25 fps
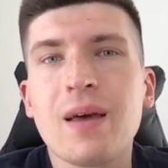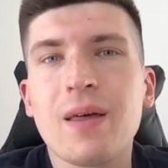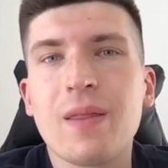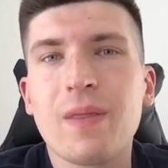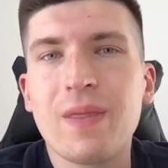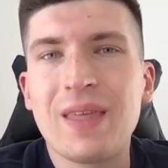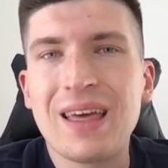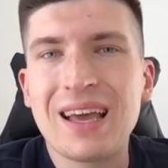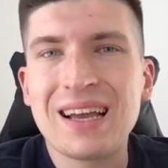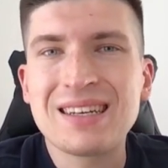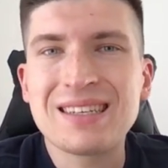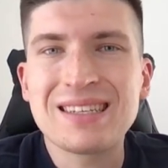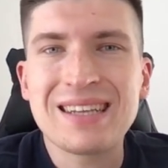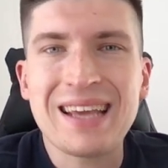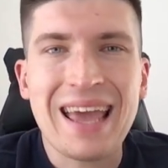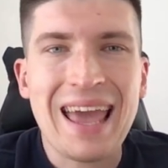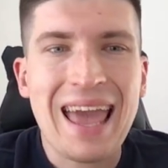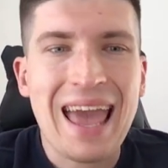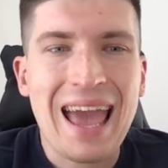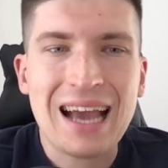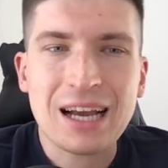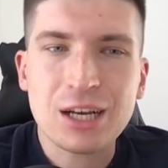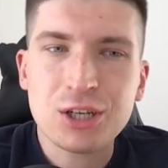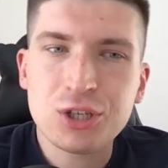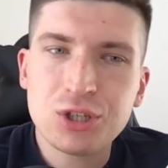that
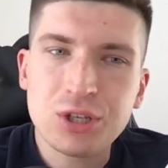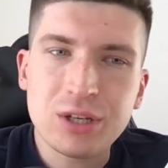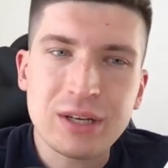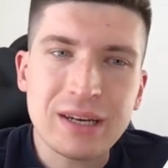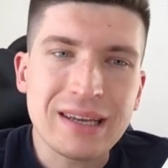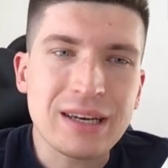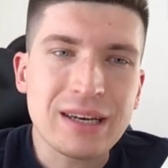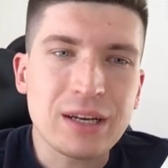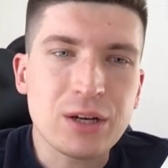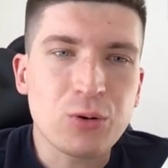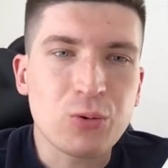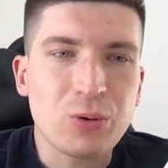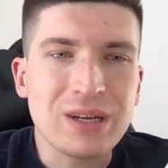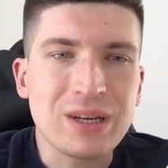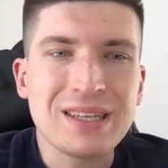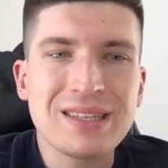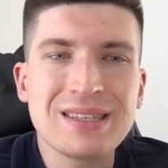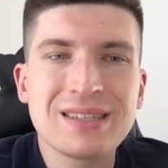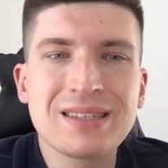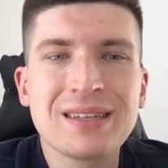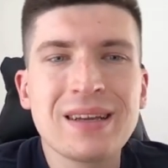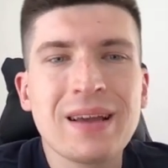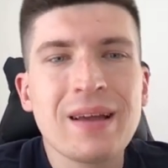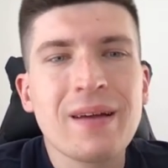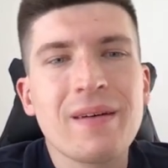action
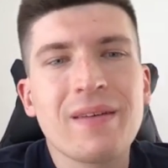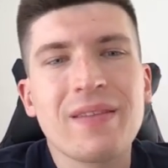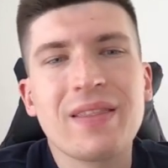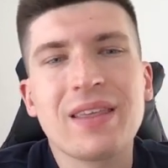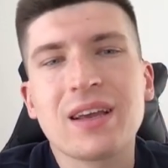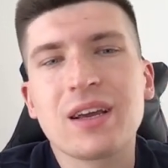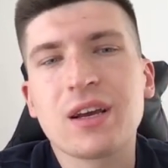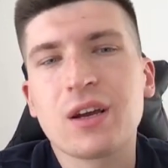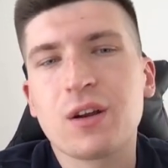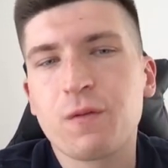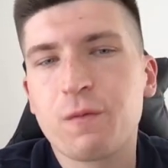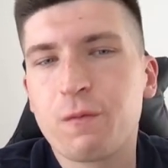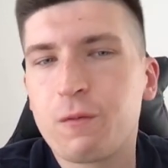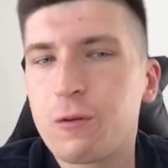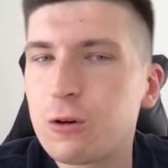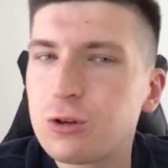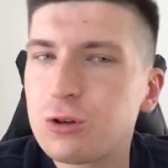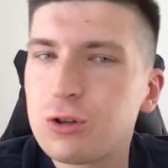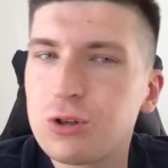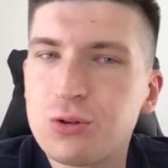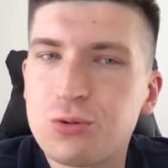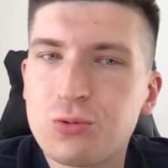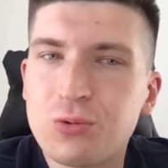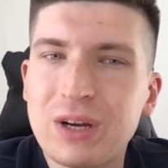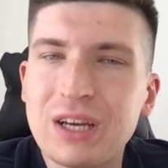increased the
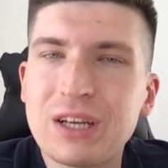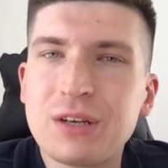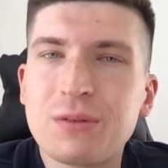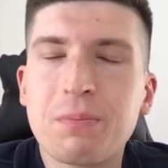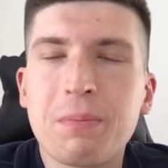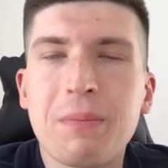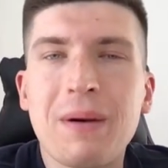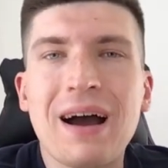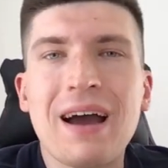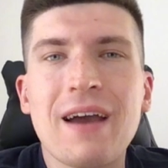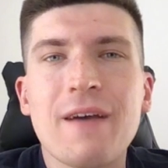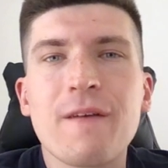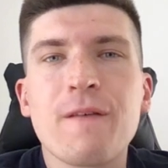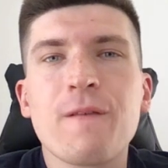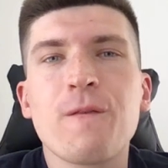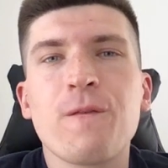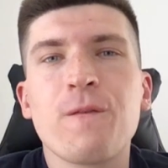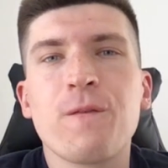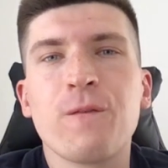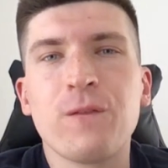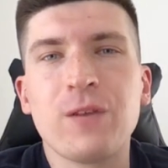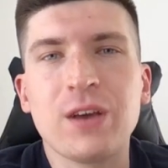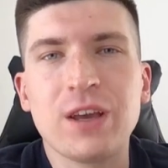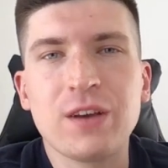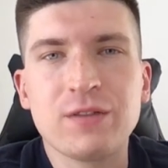conversion rate by
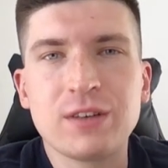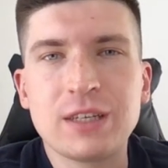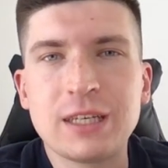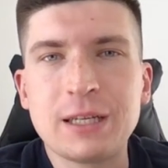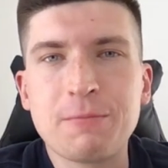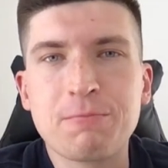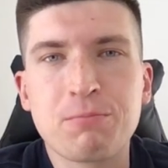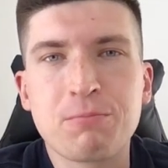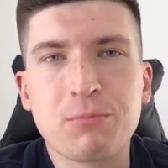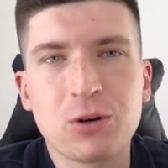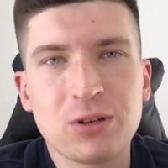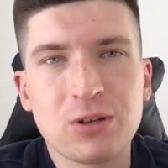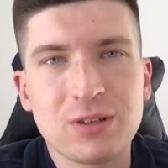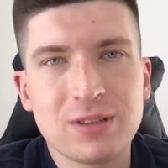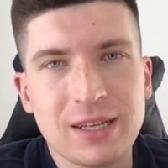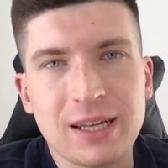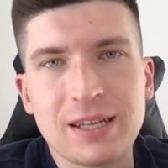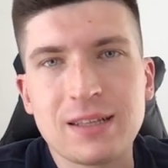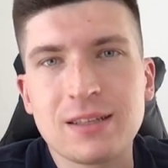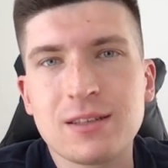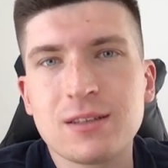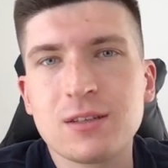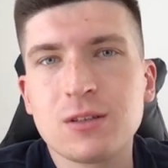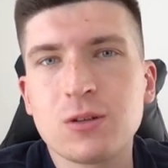50%.